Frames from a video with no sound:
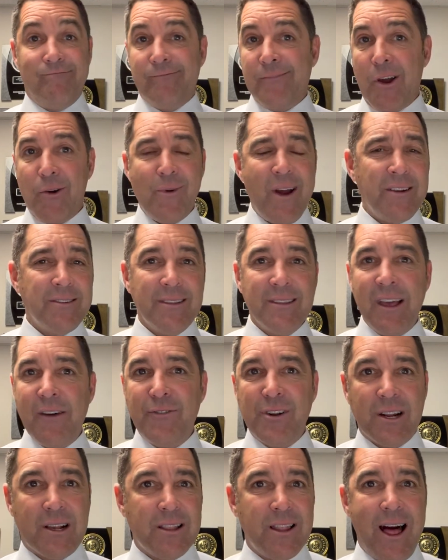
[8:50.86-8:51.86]
Around
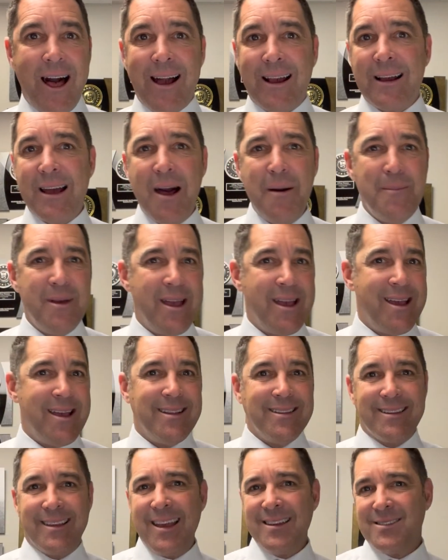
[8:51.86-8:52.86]
11 o'clock, come
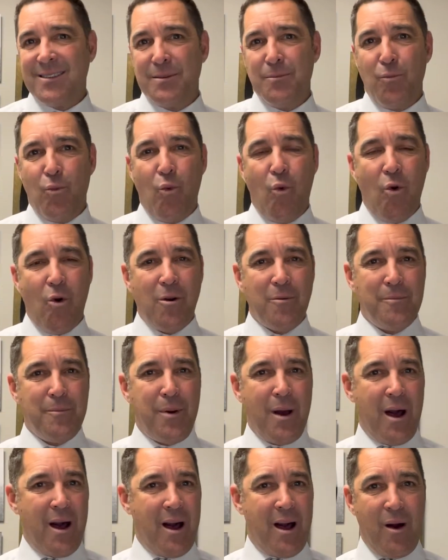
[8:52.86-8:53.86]
in, get some warm
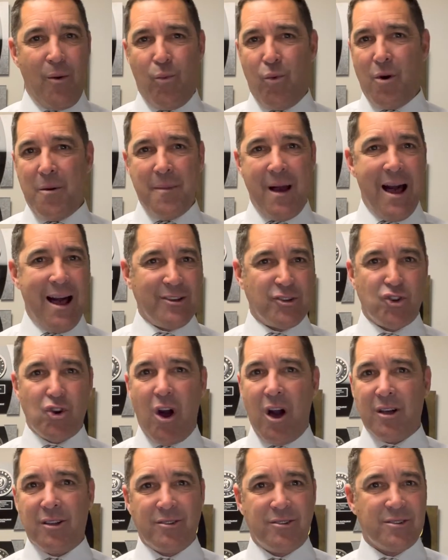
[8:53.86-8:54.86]
hot
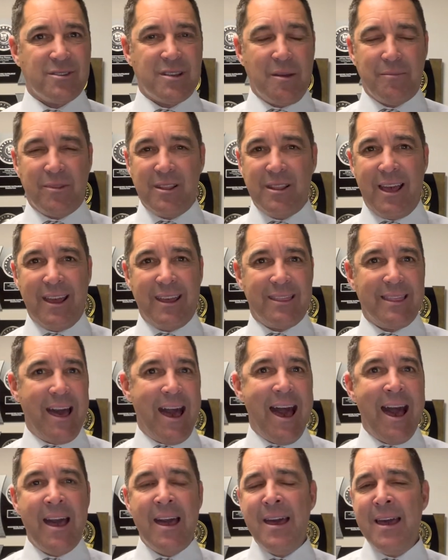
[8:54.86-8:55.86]
chocolate or something like
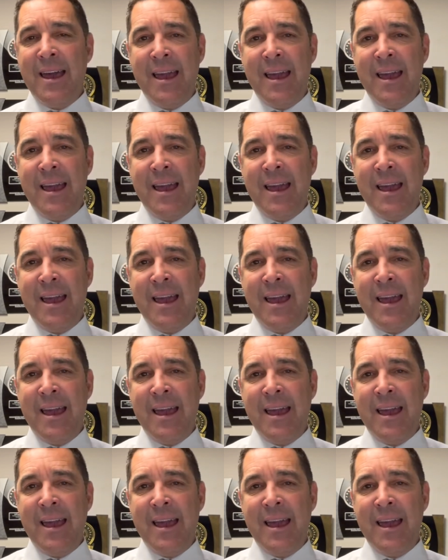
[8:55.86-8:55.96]
that.